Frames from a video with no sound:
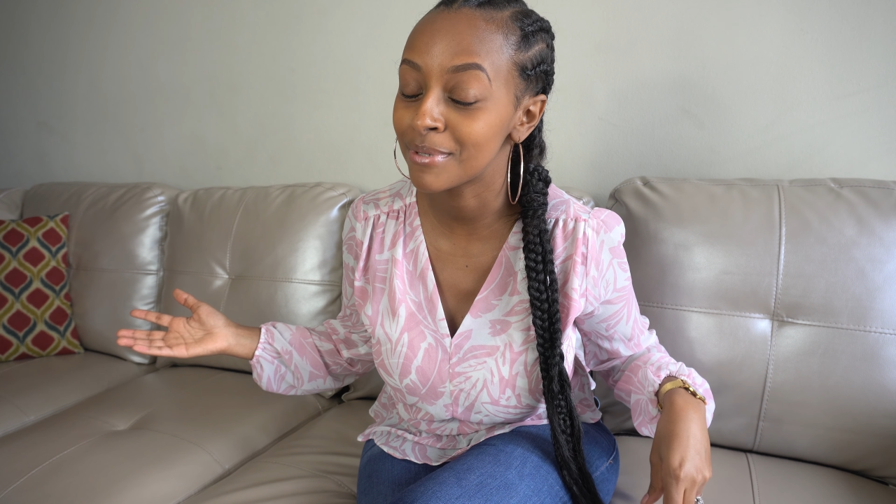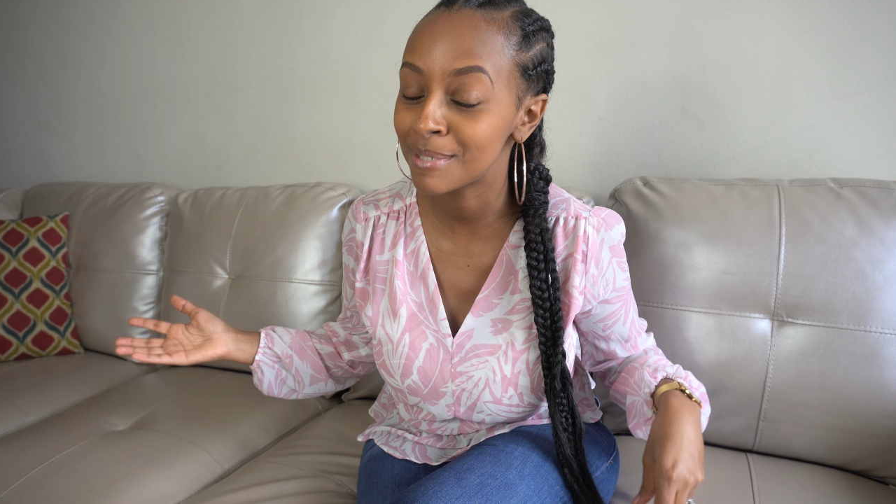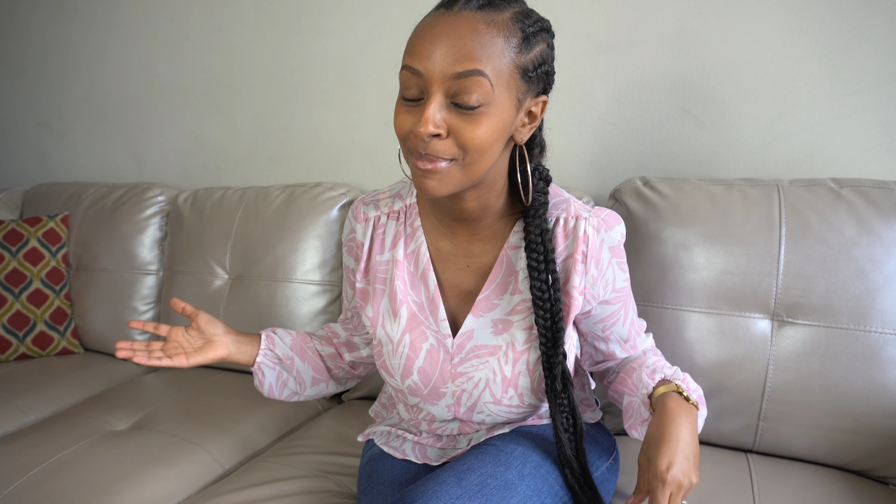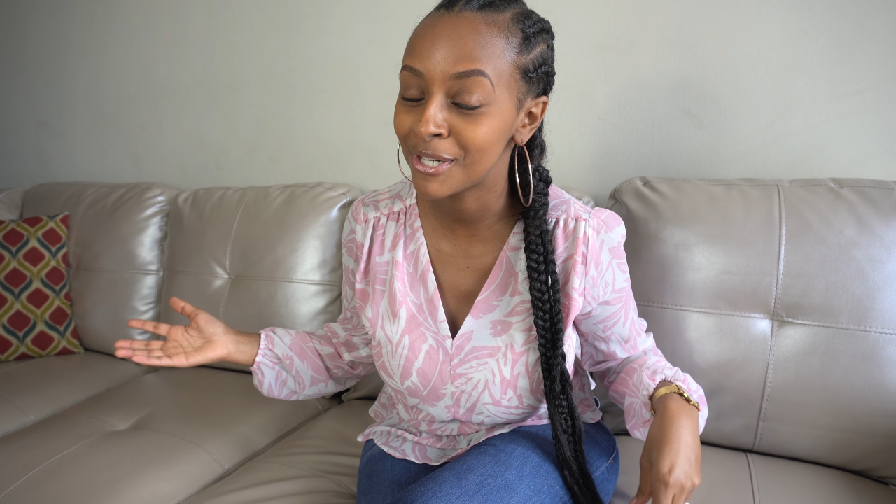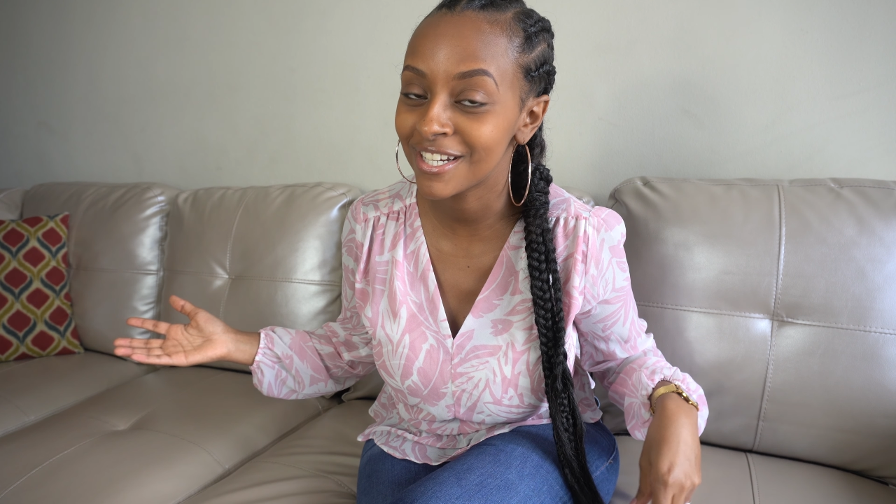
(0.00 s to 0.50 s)

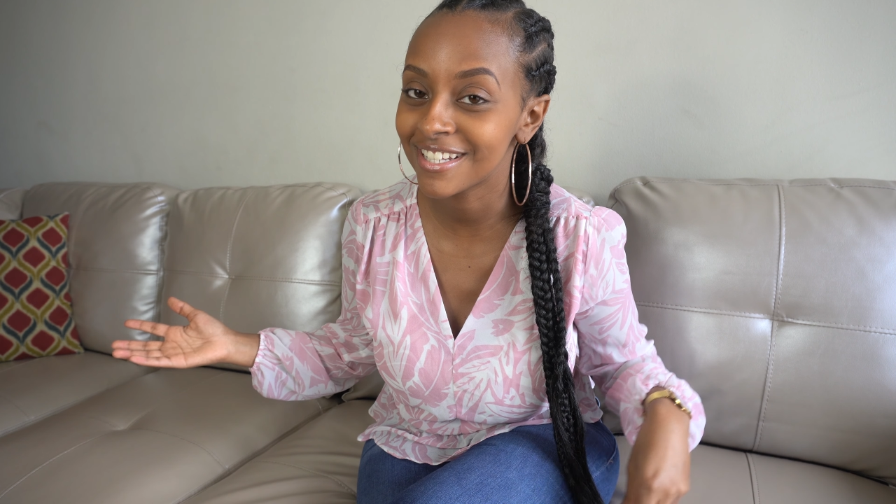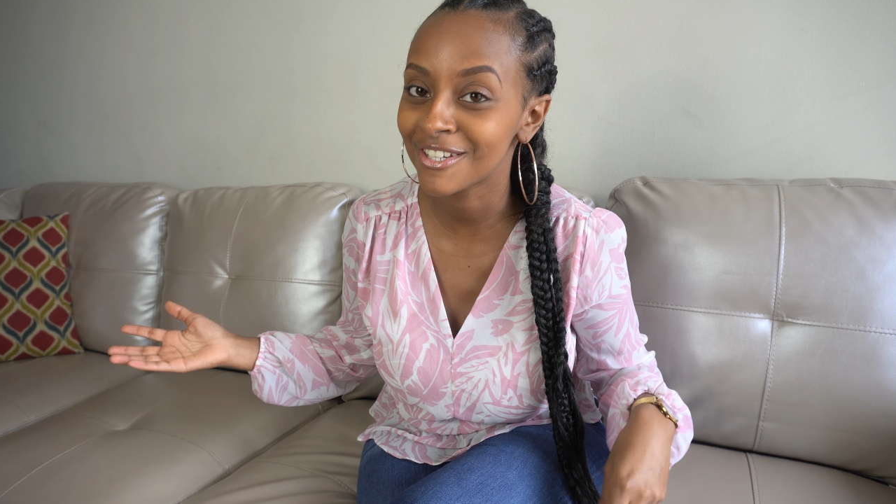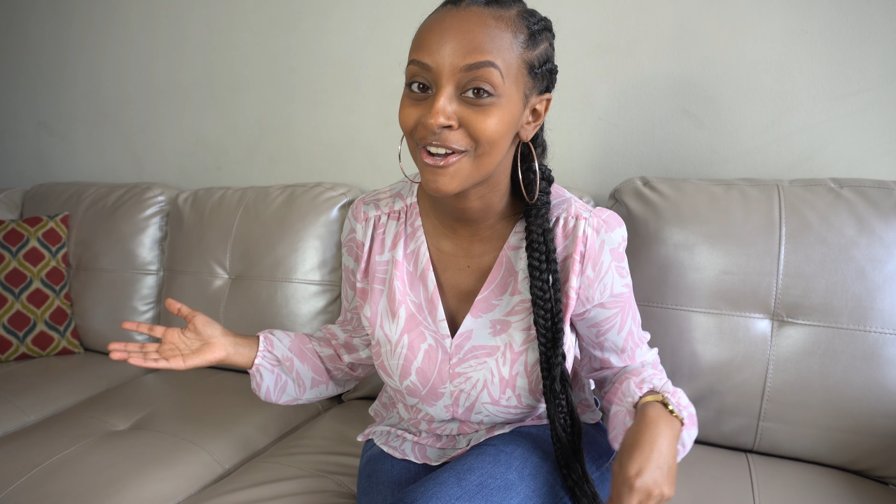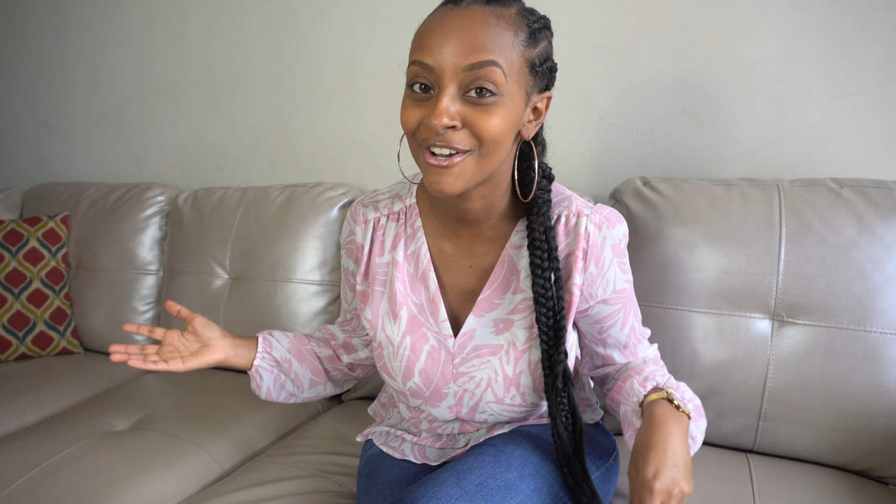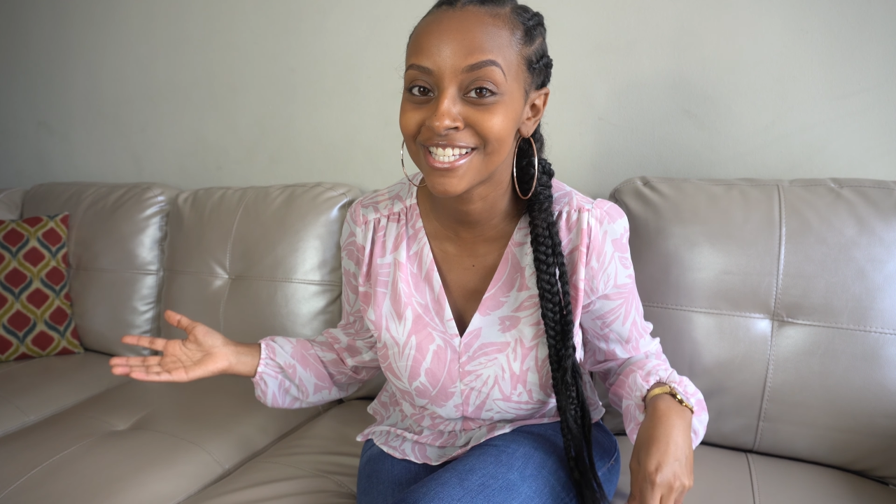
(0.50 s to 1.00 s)
experience
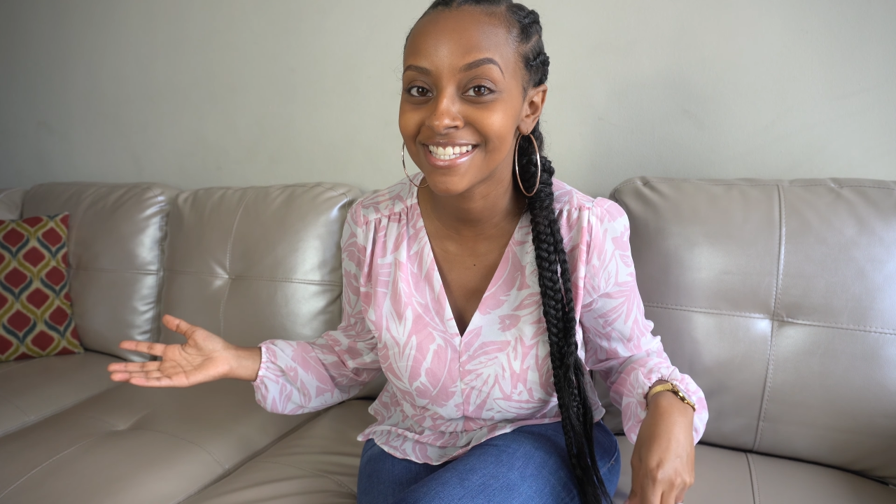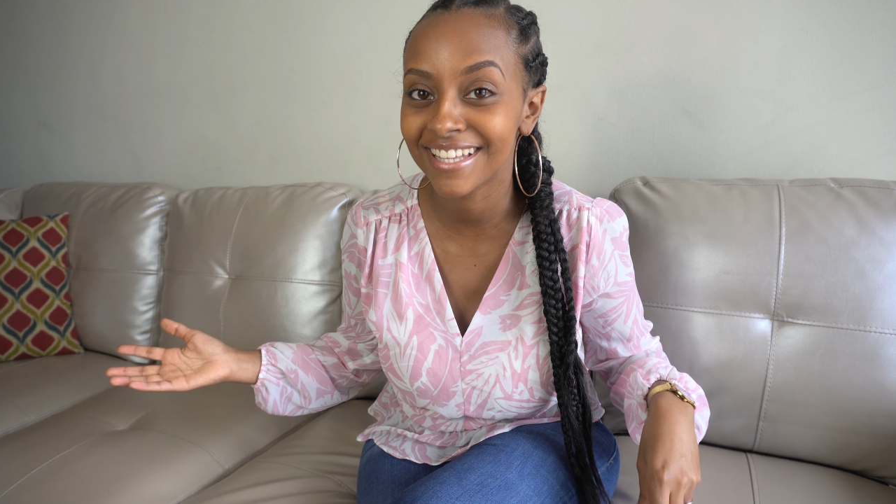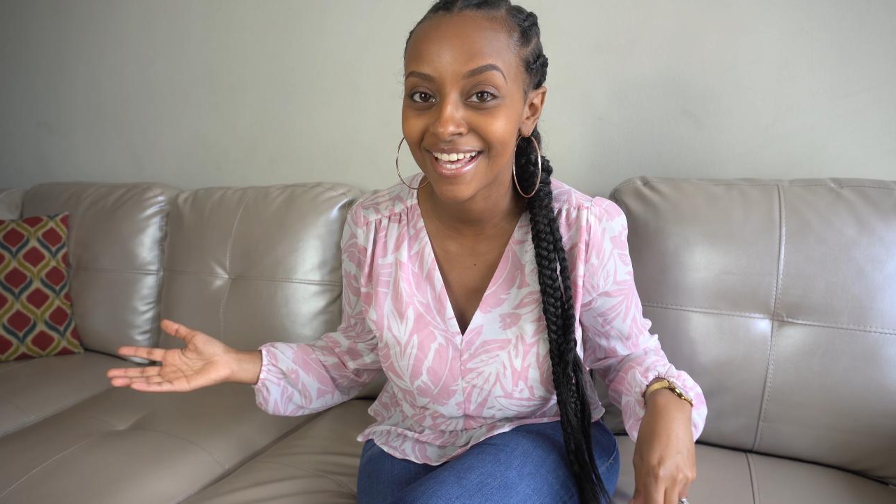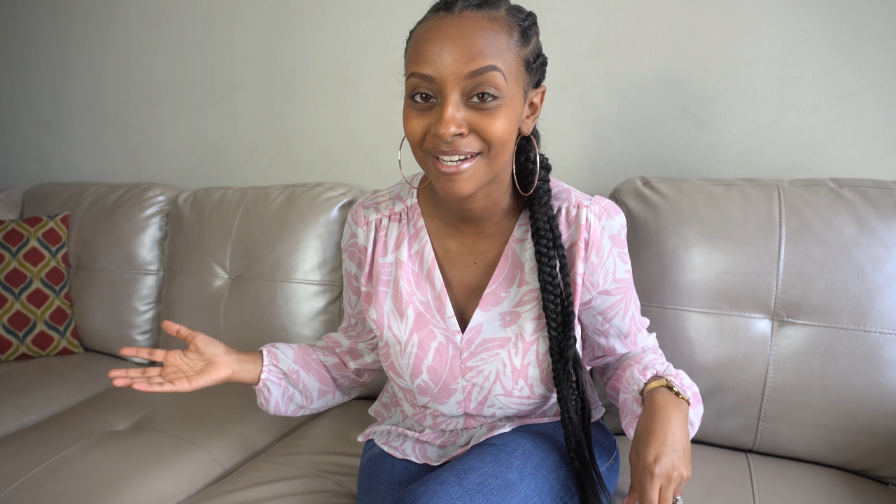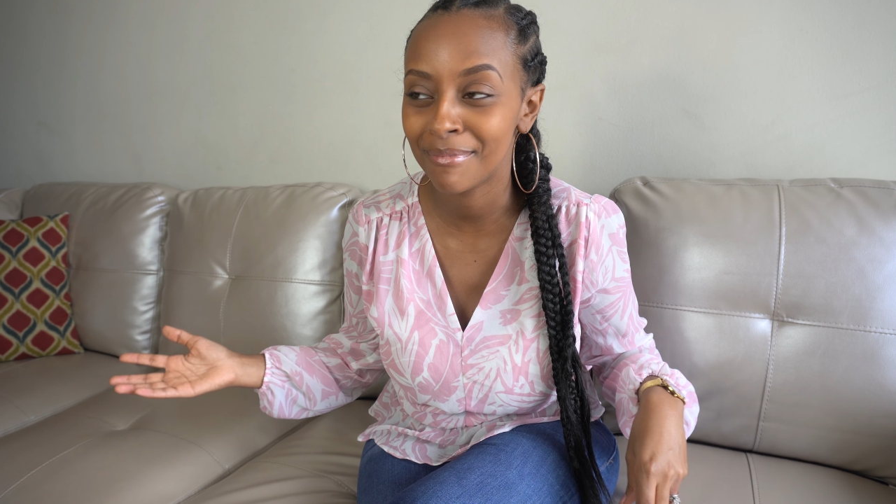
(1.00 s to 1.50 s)
causes a
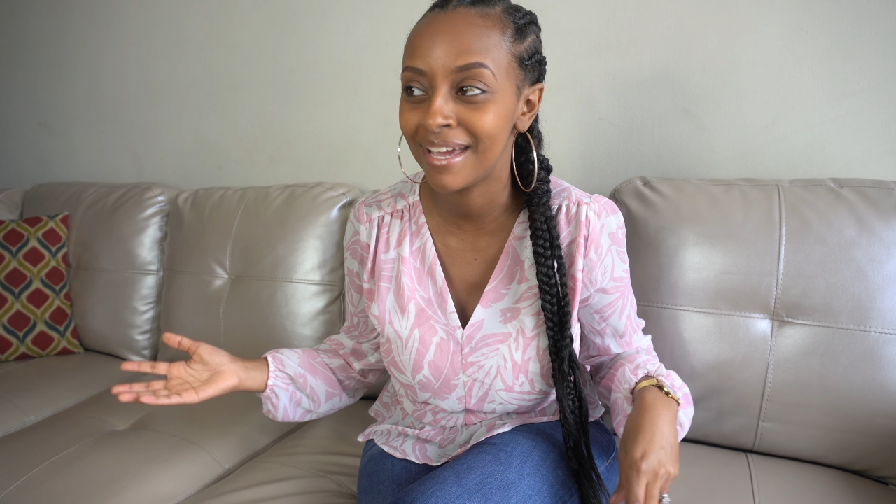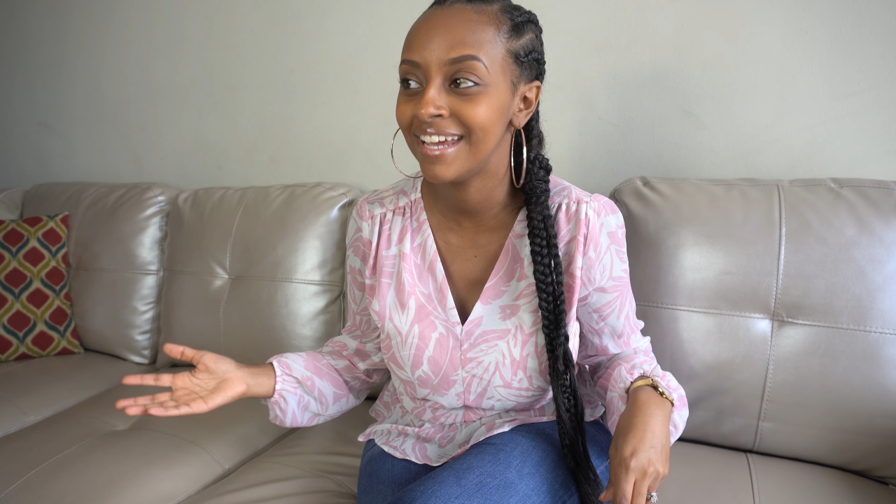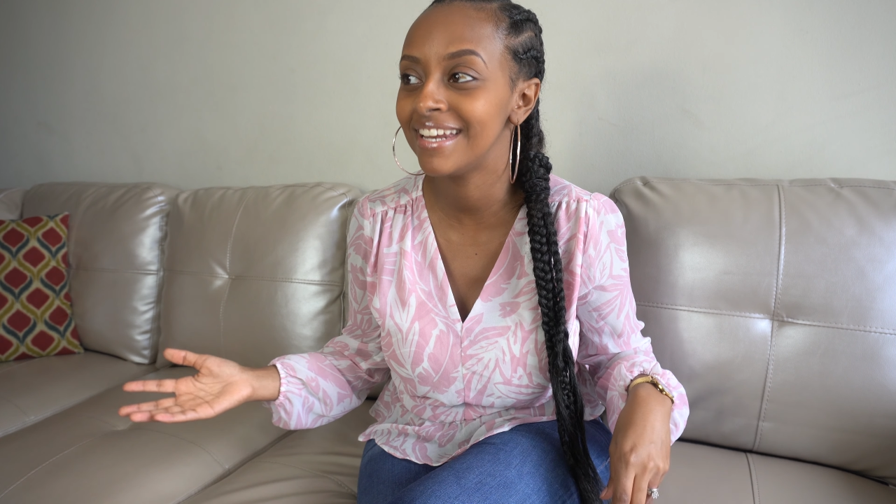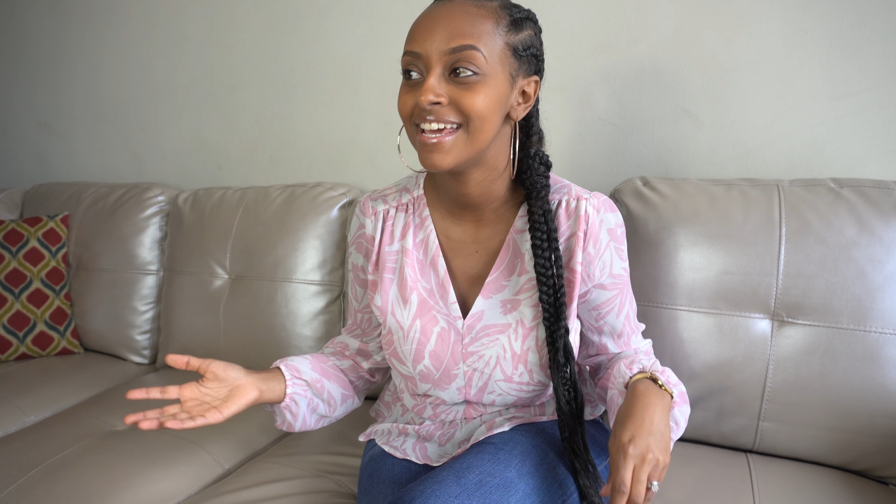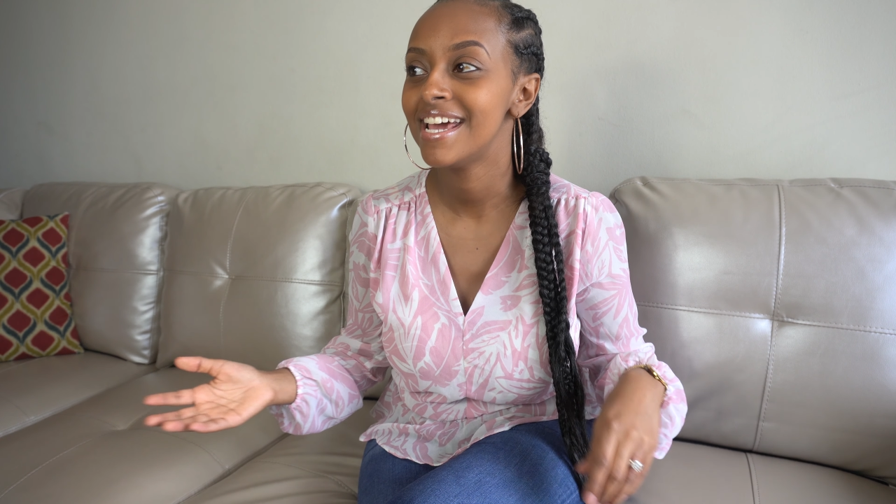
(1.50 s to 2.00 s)
lot of
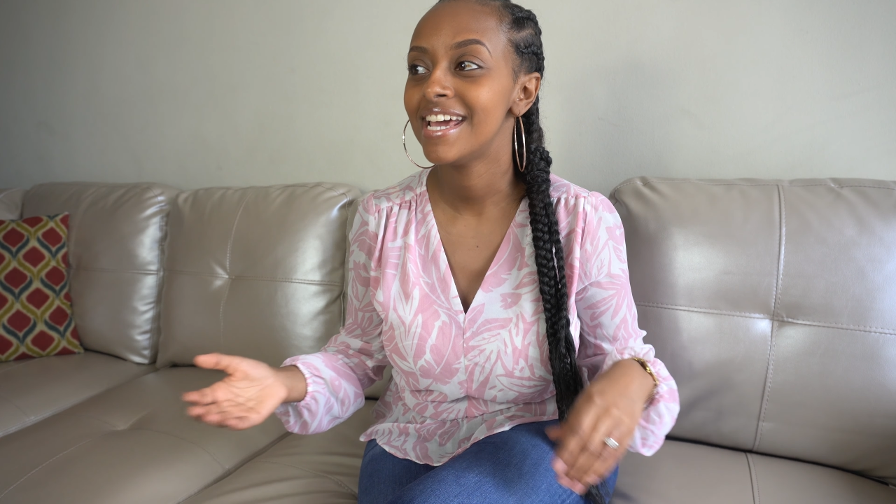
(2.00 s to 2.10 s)
pain,